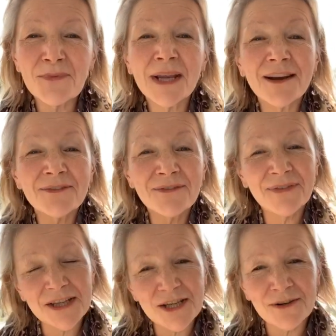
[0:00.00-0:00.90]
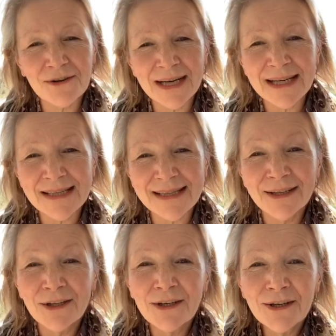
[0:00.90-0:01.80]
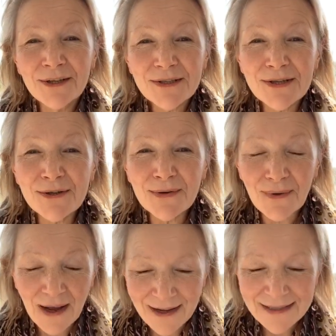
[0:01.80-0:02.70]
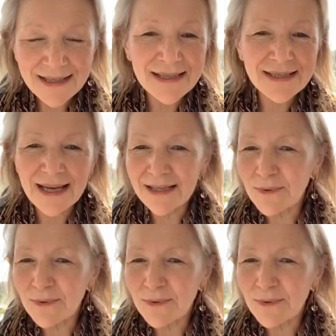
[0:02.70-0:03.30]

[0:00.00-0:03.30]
We are visionaries to understand.